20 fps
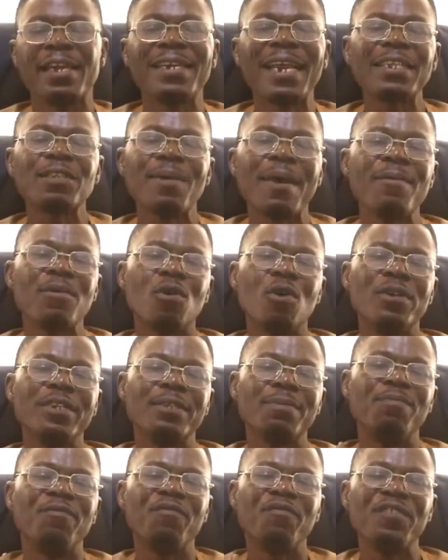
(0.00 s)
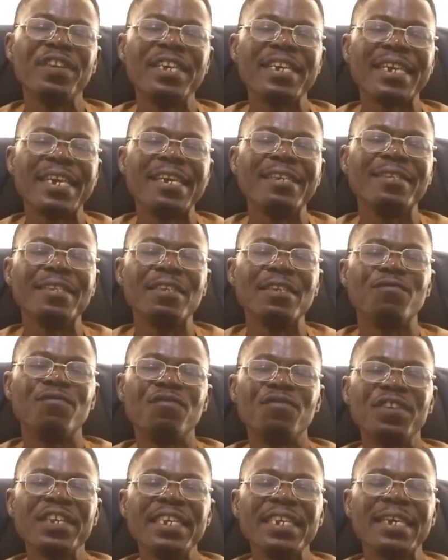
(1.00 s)
That's why we call it fricative.
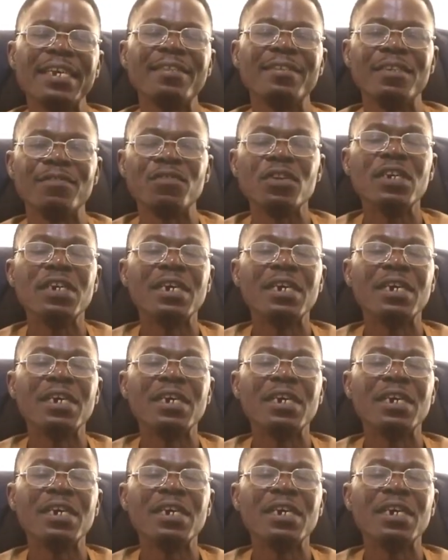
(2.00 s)
Fricative.